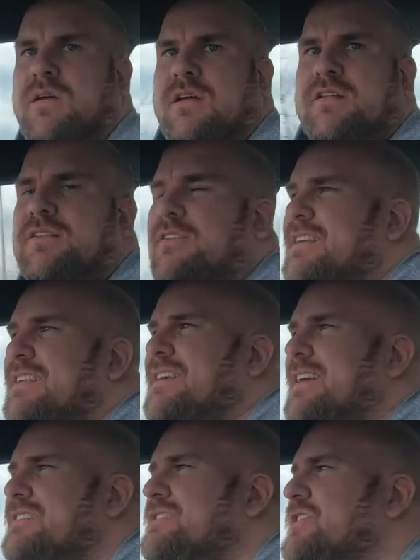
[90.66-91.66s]
So
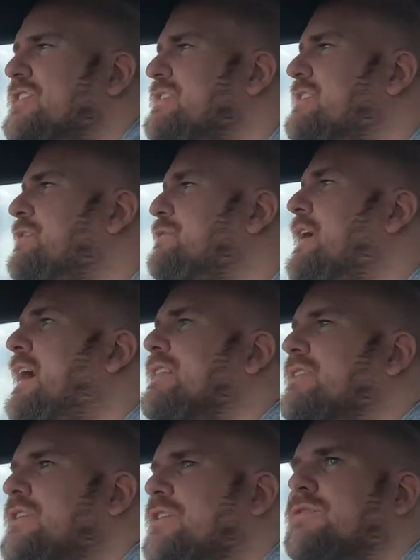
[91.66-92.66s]
it's just the fact
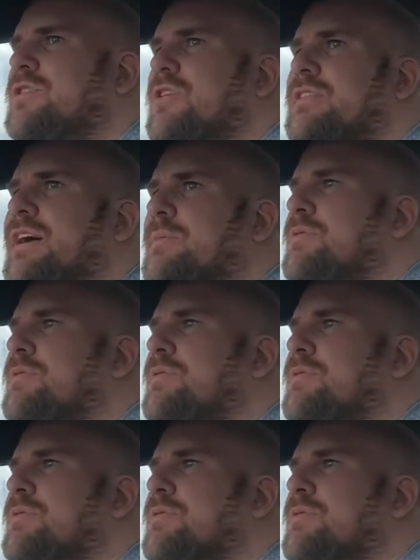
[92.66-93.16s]
that you've got that